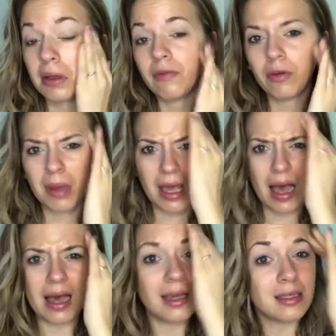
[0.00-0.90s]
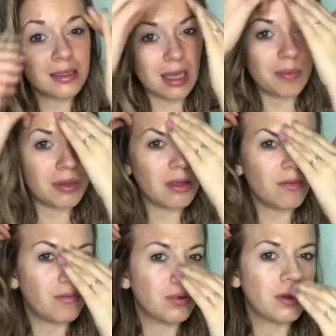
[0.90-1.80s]
And for my eyes,
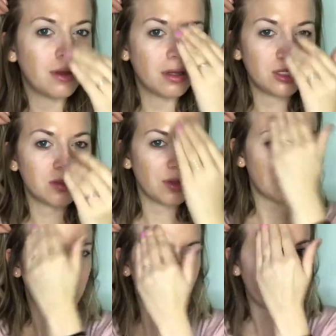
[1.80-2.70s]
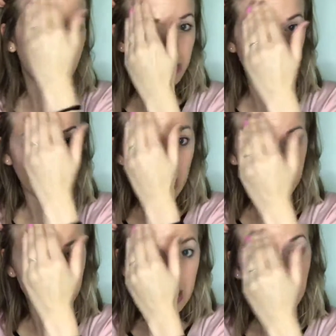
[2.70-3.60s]
just realized I didn't finish my
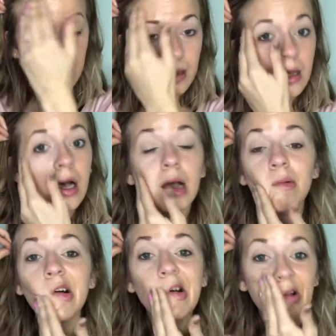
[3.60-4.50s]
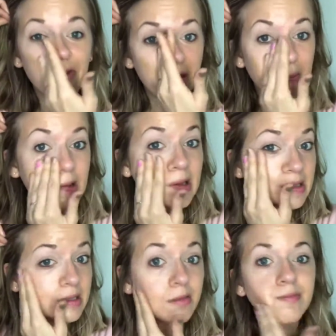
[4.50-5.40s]
eyes. I'm all over the
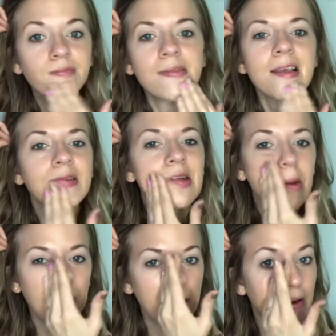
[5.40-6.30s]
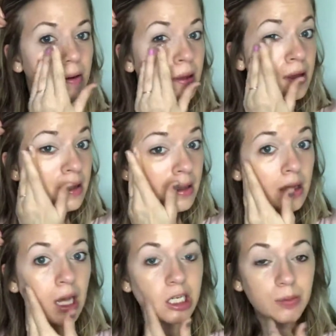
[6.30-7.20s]
place. I was like, I
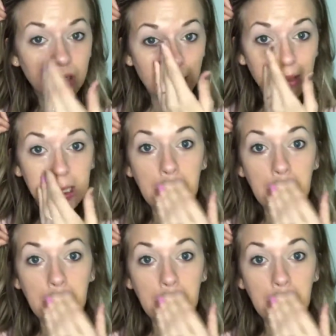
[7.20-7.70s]
just put Emmy